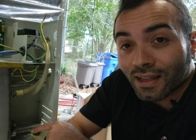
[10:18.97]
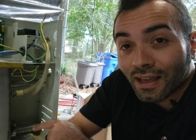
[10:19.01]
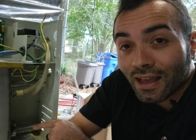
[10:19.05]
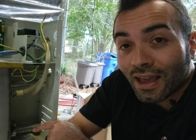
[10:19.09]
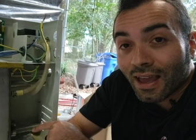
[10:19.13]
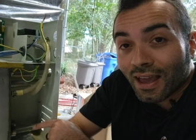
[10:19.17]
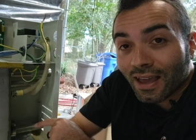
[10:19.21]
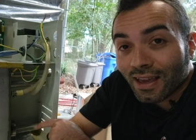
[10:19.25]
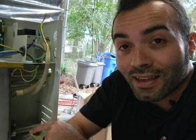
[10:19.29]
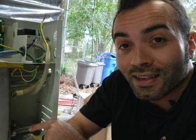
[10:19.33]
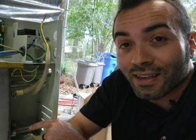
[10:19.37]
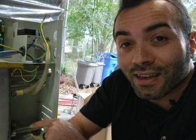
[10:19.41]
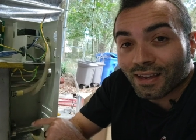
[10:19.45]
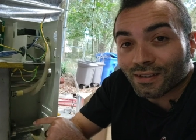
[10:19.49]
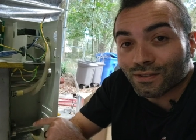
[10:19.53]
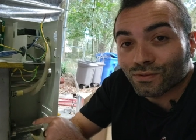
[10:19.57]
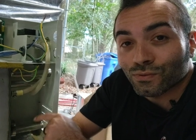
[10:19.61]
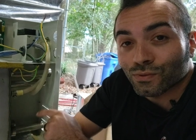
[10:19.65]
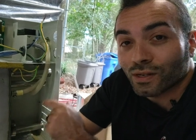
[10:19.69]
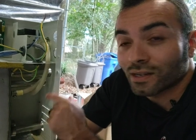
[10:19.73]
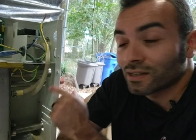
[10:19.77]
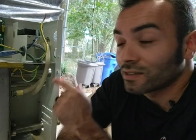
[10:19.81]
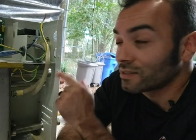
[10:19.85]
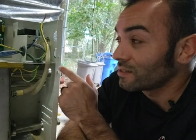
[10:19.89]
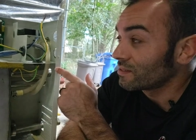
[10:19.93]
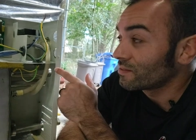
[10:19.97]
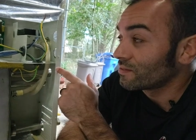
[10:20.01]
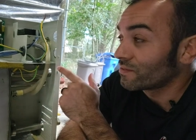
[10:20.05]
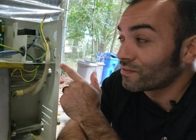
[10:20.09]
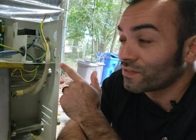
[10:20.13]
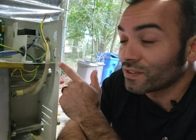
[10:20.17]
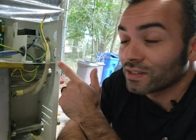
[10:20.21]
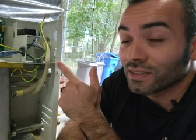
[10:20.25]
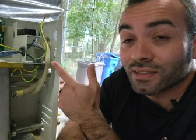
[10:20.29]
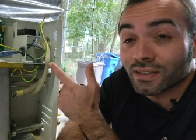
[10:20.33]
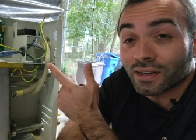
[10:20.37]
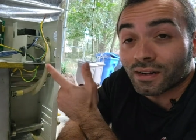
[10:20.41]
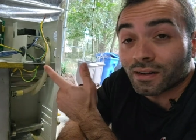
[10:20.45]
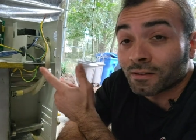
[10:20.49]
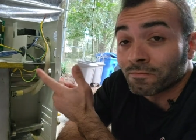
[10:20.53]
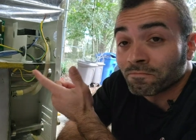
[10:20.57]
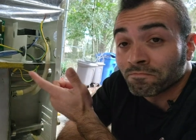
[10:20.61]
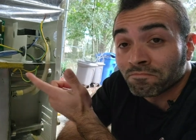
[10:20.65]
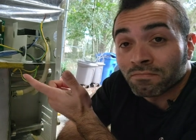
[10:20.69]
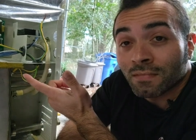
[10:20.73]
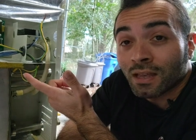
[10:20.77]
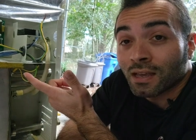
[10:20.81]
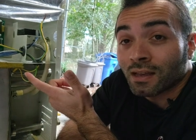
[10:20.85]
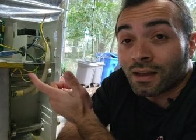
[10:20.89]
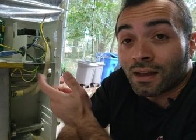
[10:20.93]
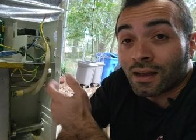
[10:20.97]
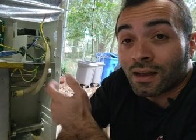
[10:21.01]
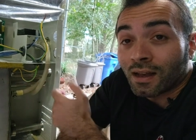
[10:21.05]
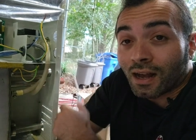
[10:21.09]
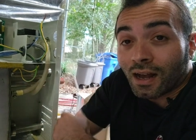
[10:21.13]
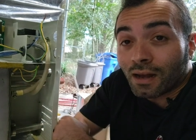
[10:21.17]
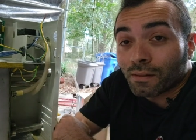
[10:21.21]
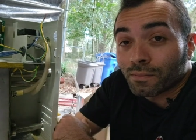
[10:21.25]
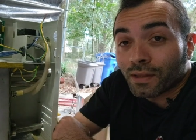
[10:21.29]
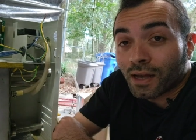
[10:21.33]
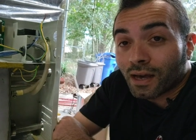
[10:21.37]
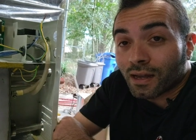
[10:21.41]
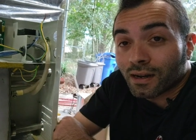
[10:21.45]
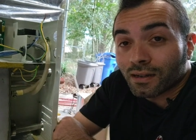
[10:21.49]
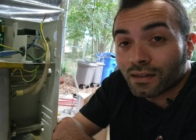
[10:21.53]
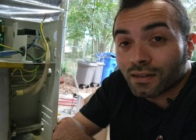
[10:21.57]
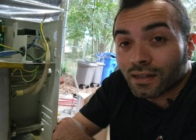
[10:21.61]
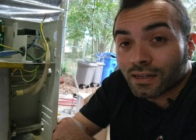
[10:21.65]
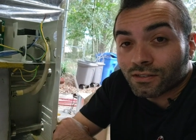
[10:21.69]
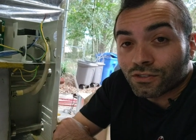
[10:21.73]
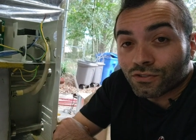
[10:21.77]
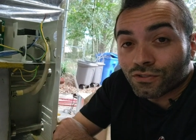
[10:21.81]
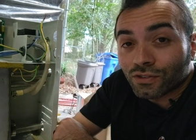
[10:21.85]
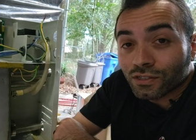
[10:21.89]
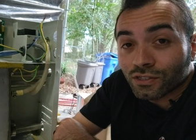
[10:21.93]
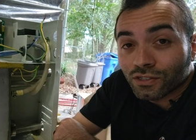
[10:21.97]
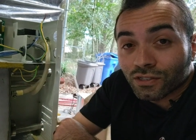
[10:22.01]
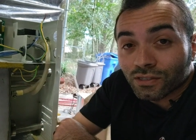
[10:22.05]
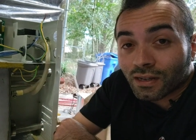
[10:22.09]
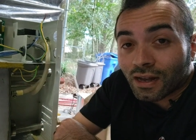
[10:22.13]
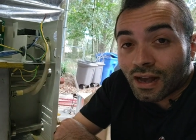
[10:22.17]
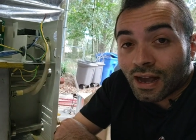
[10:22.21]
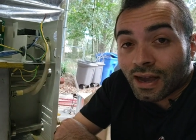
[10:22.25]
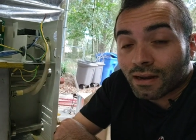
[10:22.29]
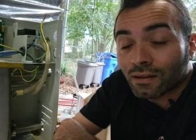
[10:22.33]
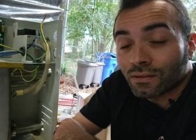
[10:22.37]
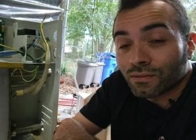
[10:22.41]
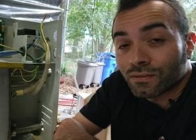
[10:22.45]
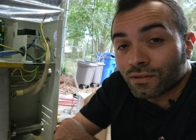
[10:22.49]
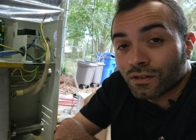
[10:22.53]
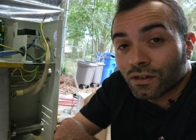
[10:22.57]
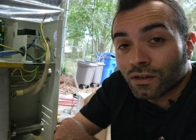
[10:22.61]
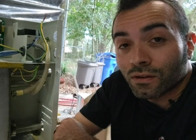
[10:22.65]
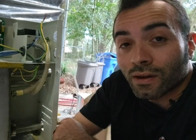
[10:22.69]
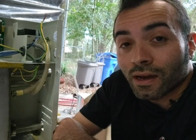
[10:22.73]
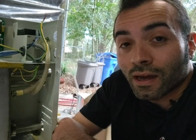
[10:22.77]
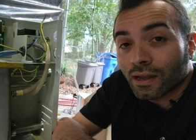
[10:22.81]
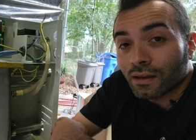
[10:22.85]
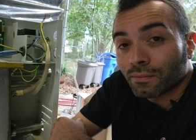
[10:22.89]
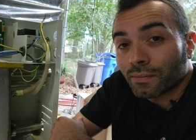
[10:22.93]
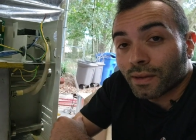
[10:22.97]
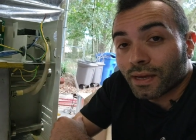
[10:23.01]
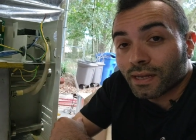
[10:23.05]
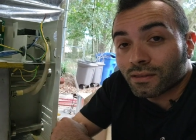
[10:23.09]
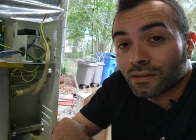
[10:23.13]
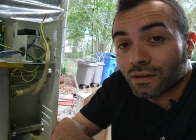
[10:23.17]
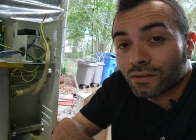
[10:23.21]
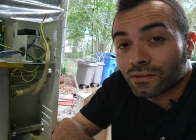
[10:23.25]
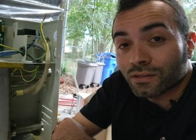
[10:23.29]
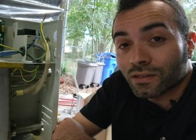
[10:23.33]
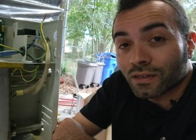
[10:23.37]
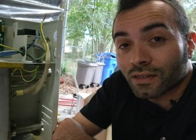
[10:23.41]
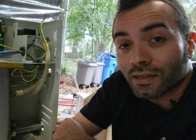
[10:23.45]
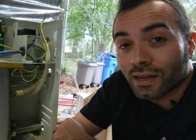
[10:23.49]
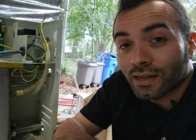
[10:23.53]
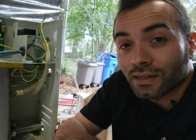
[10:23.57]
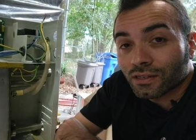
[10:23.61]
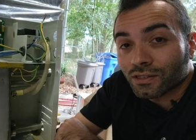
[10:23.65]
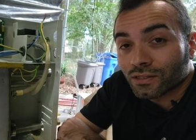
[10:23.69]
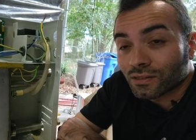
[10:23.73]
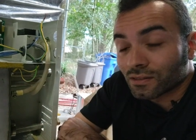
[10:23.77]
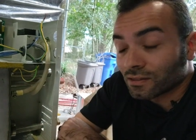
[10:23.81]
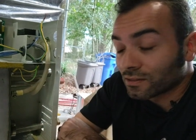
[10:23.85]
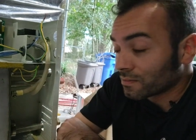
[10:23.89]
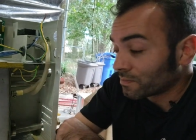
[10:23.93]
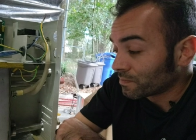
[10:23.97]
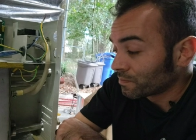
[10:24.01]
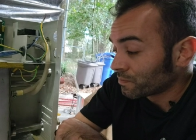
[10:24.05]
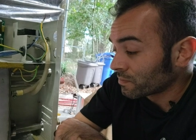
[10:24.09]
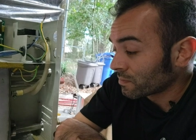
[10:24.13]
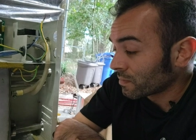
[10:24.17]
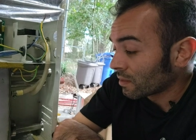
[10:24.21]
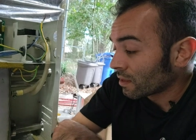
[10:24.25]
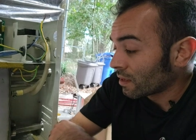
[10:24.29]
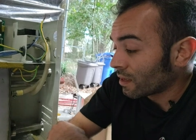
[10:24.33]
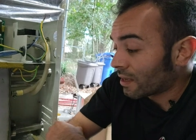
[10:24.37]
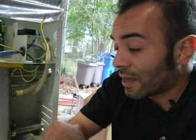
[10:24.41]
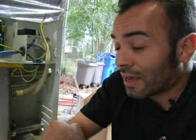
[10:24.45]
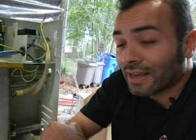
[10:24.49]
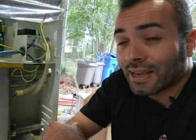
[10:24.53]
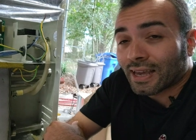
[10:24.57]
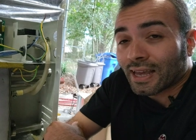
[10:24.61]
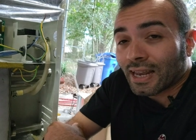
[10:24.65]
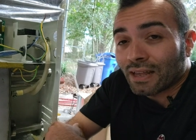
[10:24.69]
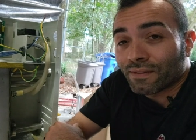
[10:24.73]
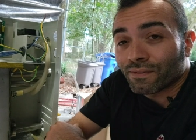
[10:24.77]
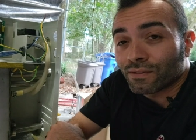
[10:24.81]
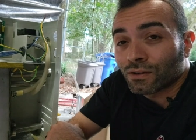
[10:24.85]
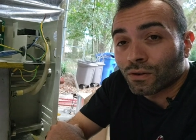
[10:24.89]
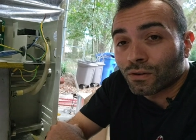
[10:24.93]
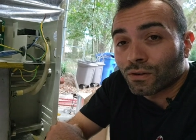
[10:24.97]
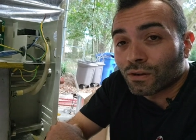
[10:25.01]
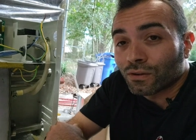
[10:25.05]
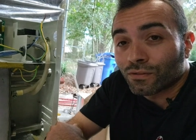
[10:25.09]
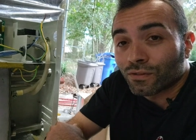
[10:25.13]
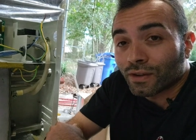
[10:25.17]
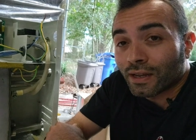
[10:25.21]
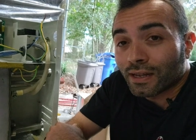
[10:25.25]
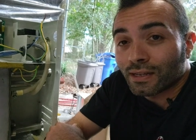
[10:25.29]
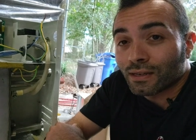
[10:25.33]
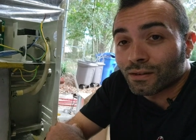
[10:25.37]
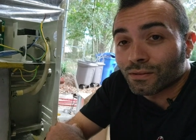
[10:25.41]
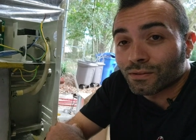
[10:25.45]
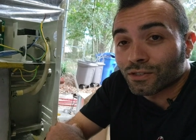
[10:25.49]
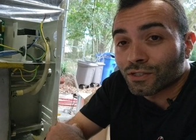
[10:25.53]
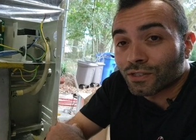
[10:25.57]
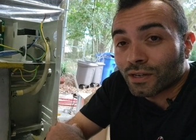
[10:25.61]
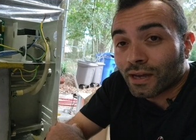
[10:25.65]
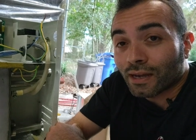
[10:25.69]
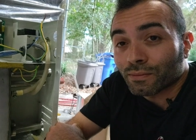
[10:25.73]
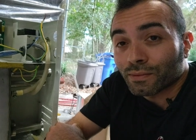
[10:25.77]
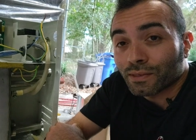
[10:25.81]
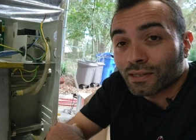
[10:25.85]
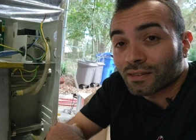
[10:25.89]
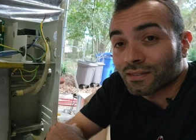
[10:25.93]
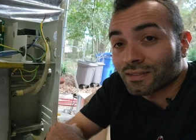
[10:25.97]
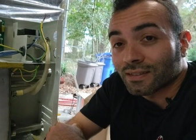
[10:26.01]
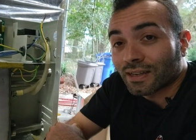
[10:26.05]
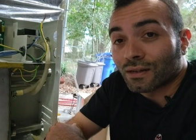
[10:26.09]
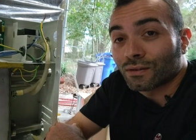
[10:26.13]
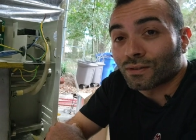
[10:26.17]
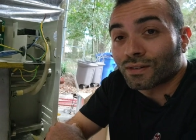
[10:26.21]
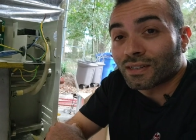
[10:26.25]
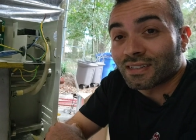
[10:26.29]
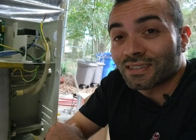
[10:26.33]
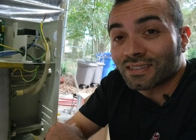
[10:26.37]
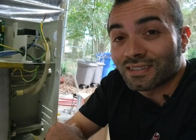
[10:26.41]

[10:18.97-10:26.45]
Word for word: The 8 gauge wire didn't fit in there. I'm not an electrician. I don't know how to make those connections. I can't even go to a Radio Shack because they don't